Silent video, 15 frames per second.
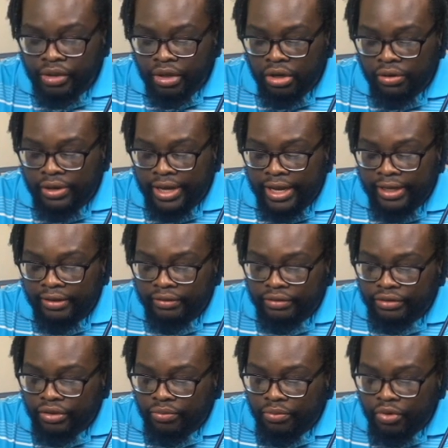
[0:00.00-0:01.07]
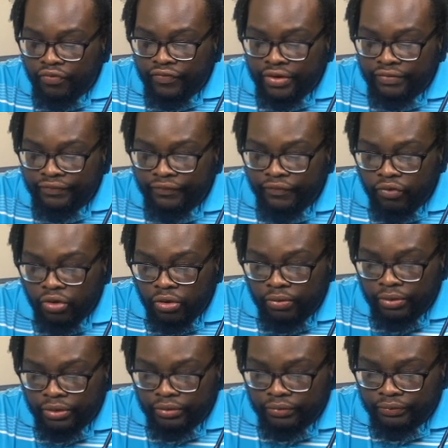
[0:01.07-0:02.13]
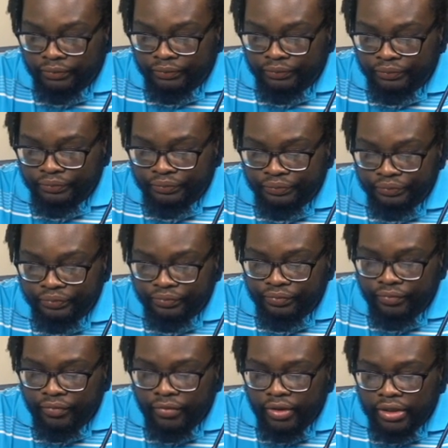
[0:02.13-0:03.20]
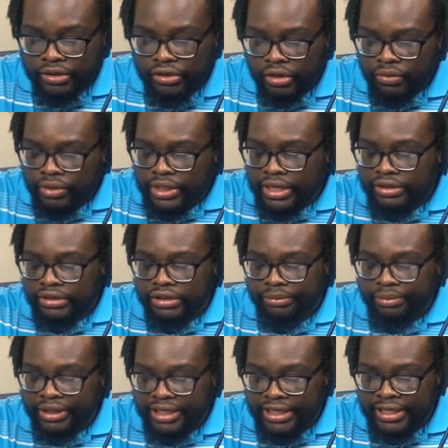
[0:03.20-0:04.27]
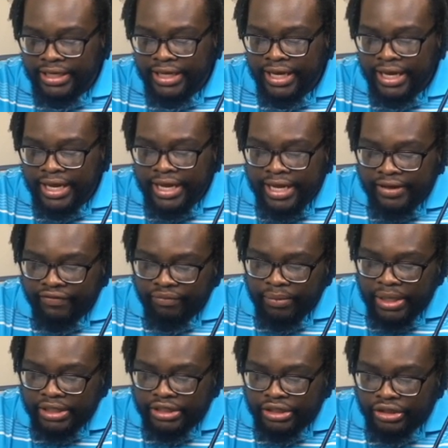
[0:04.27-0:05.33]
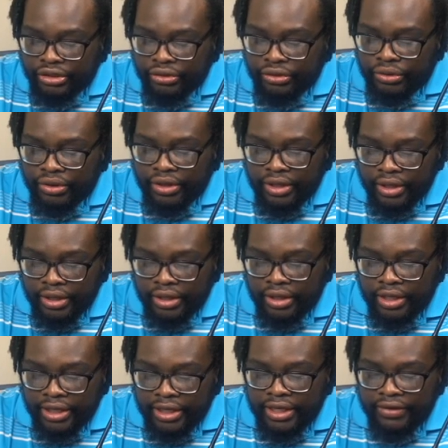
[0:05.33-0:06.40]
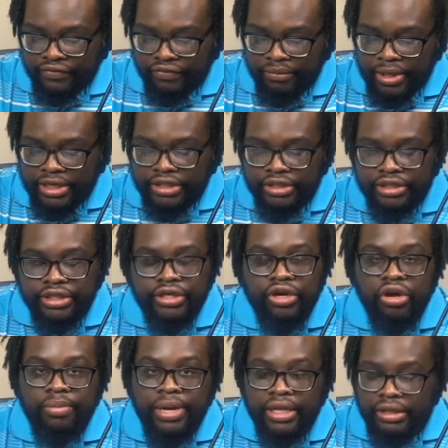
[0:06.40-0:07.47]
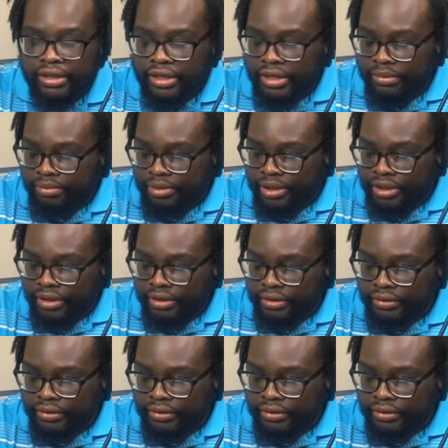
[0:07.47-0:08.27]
Okay, so moving forward. So I wrote down some key information to know about the company.